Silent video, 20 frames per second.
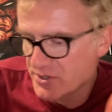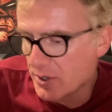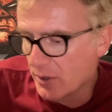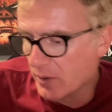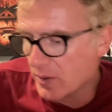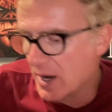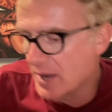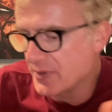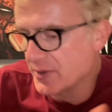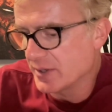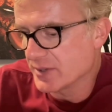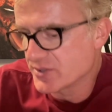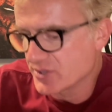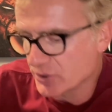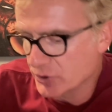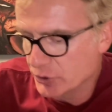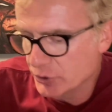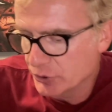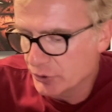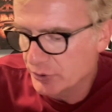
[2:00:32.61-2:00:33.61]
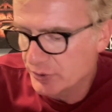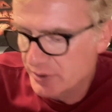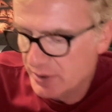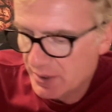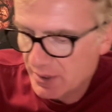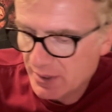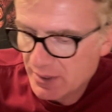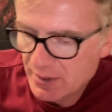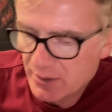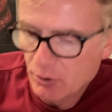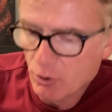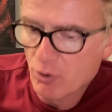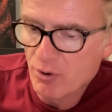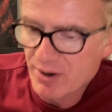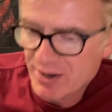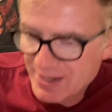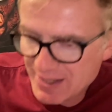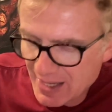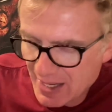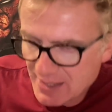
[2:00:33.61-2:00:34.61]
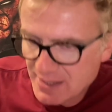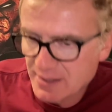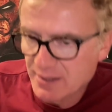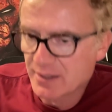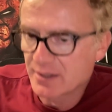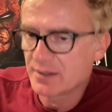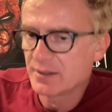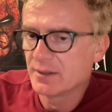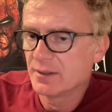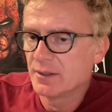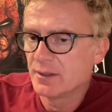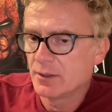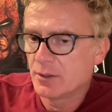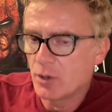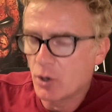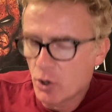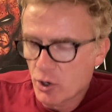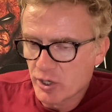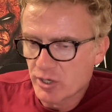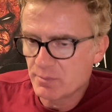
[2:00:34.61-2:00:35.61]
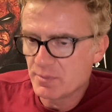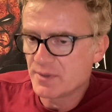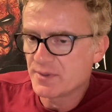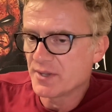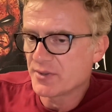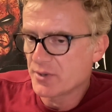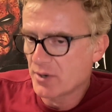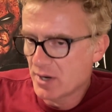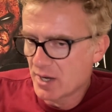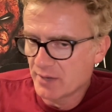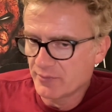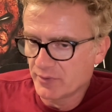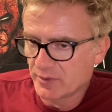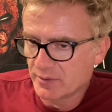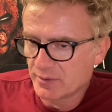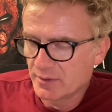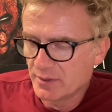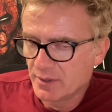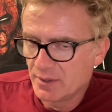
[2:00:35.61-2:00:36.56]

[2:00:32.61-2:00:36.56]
No, I think it's a good organic argument that they're having,